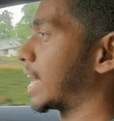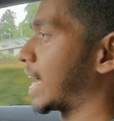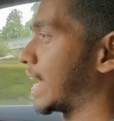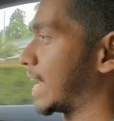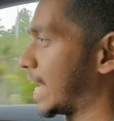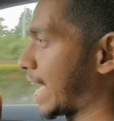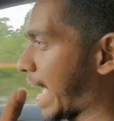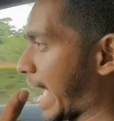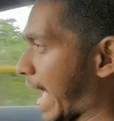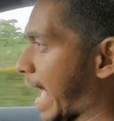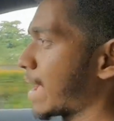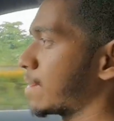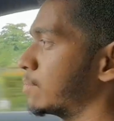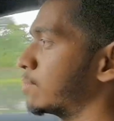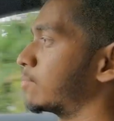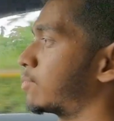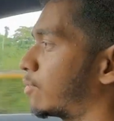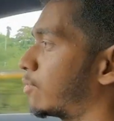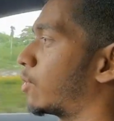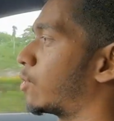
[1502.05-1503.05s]
an
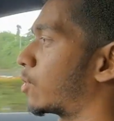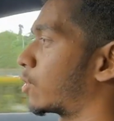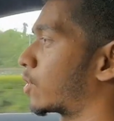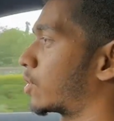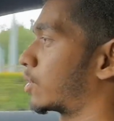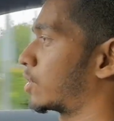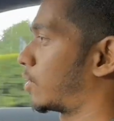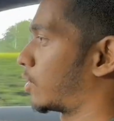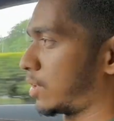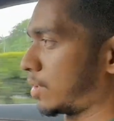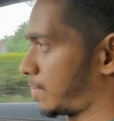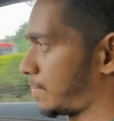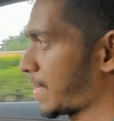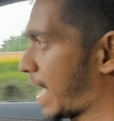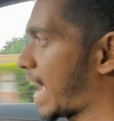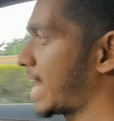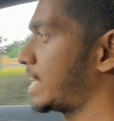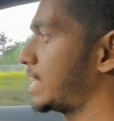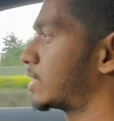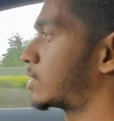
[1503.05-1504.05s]
M4 or
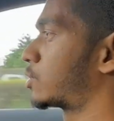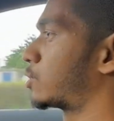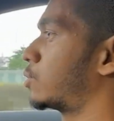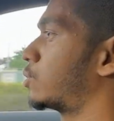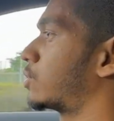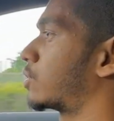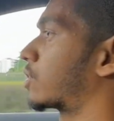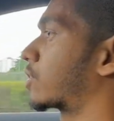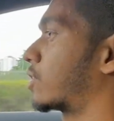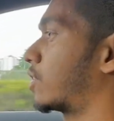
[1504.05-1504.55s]
any two-door